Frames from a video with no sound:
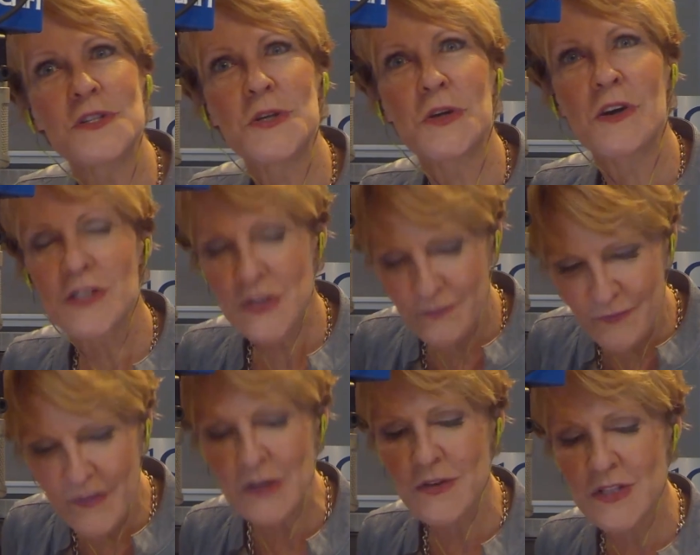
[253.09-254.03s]
course, you're our
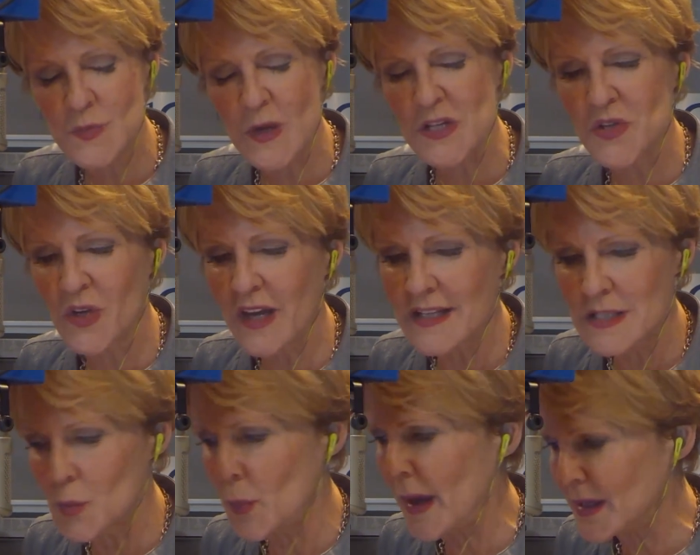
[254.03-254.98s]
very special
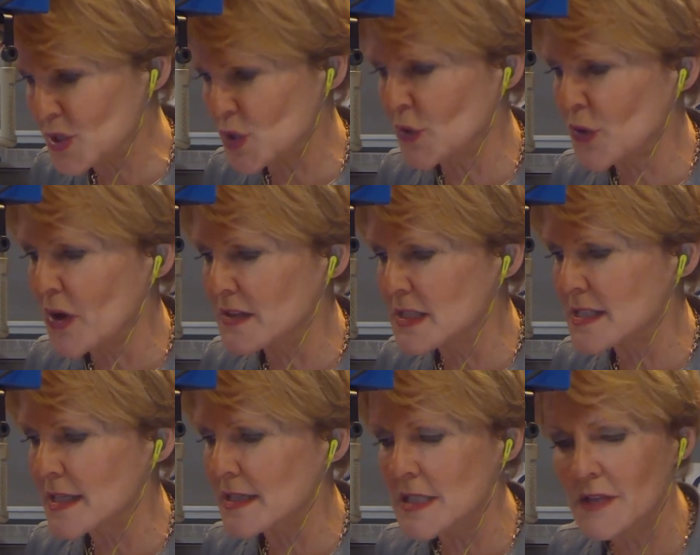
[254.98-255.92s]
guest, The Bachelor on
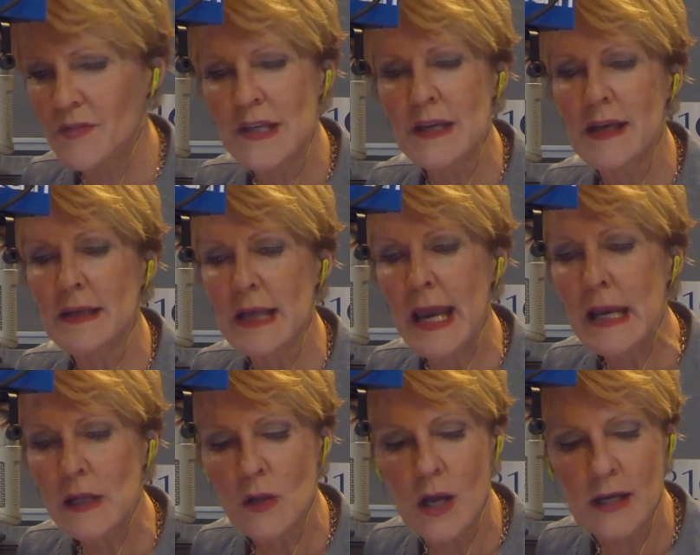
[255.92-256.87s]
City TV at
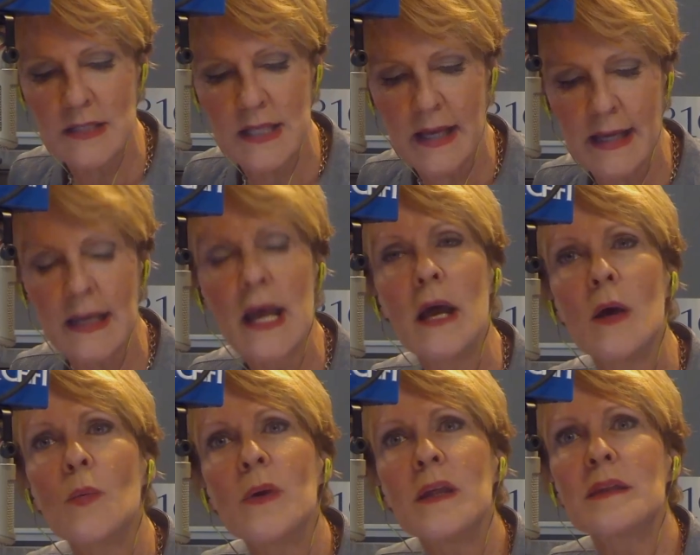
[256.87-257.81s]
8 o'clock tonight.
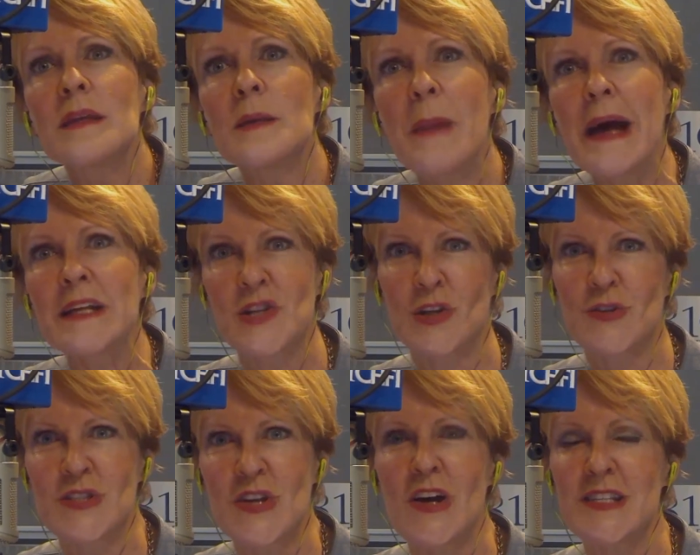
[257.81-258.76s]
What do you think
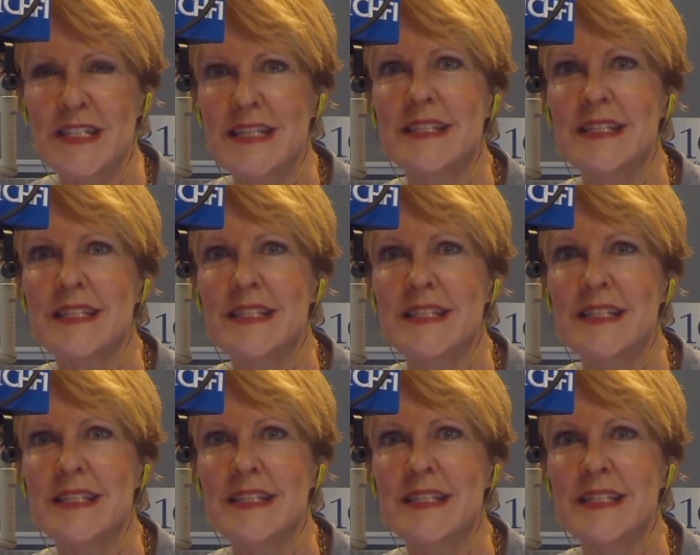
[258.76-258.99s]
bachelor sauce